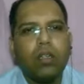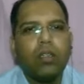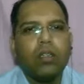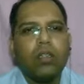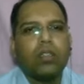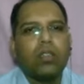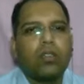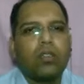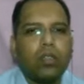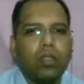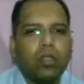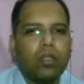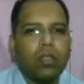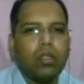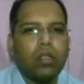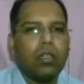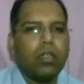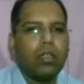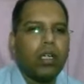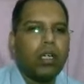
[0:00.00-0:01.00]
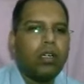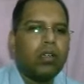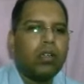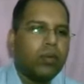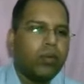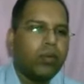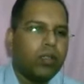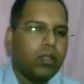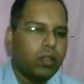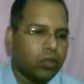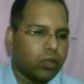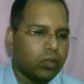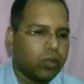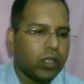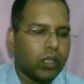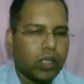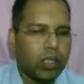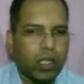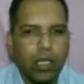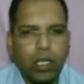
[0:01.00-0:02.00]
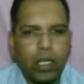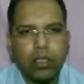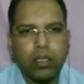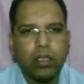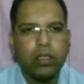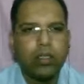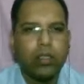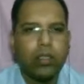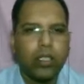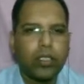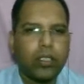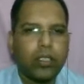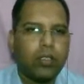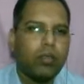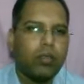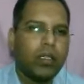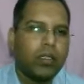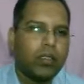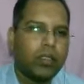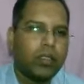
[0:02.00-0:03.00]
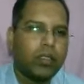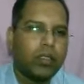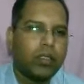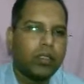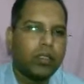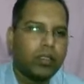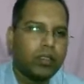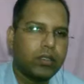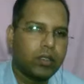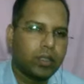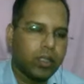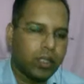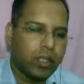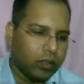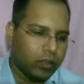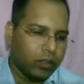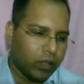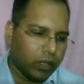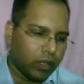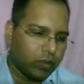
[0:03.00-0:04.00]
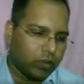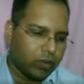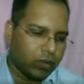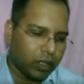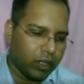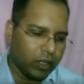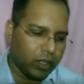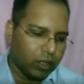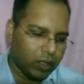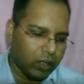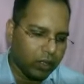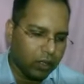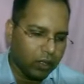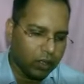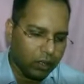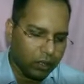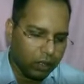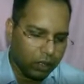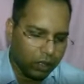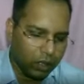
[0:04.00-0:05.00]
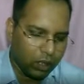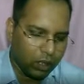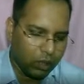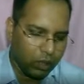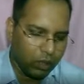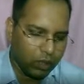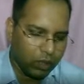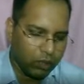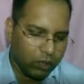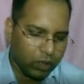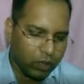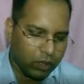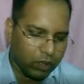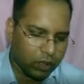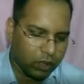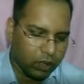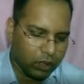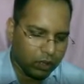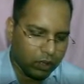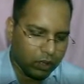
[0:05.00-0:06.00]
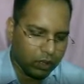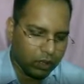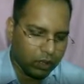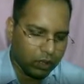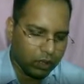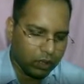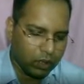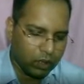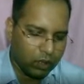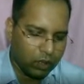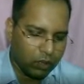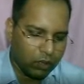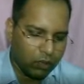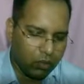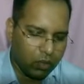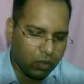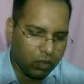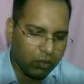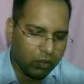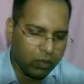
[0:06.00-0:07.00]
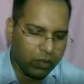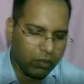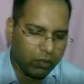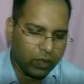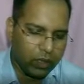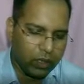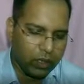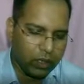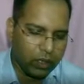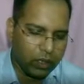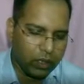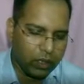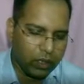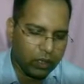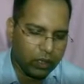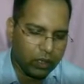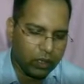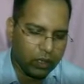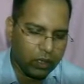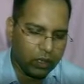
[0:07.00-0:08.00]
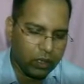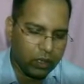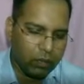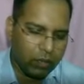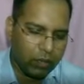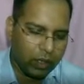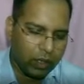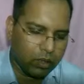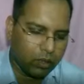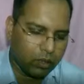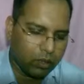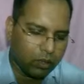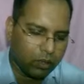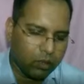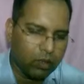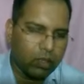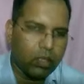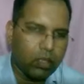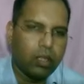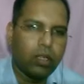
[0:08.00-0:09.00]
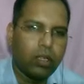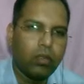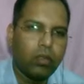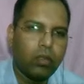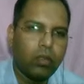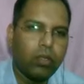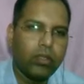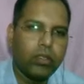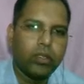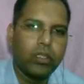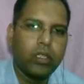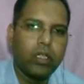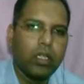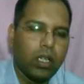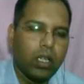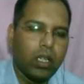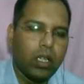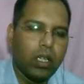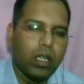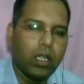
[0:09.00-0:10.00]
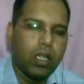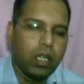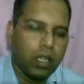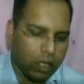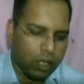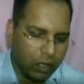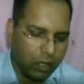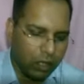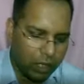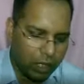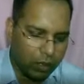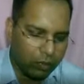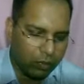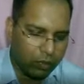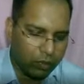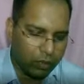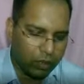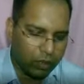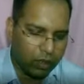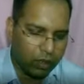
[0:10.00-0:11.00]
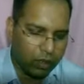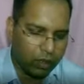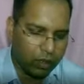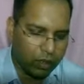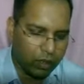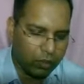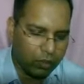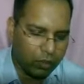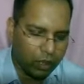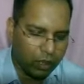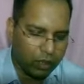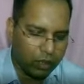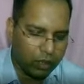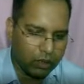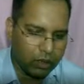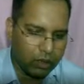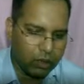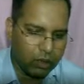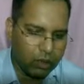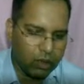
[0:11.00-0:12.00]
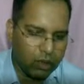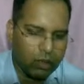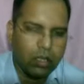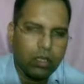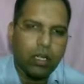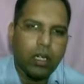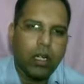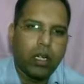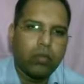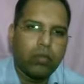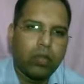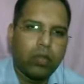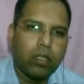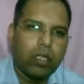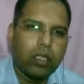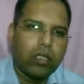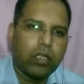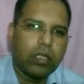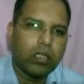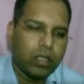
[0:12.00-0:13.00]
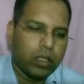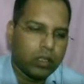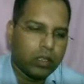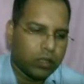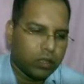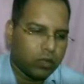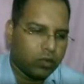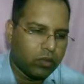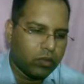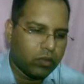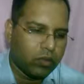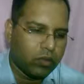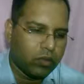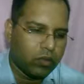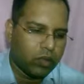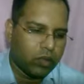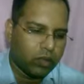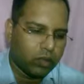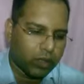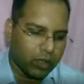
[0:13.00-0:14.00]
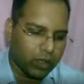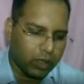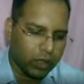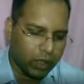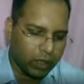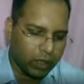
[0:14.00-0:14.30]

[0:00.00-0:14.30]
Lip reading: So now coming on to the other detection methods, as we have seen the KOH method. Now, what will be the method of Wood's lamp examination, and what are the things involved in that?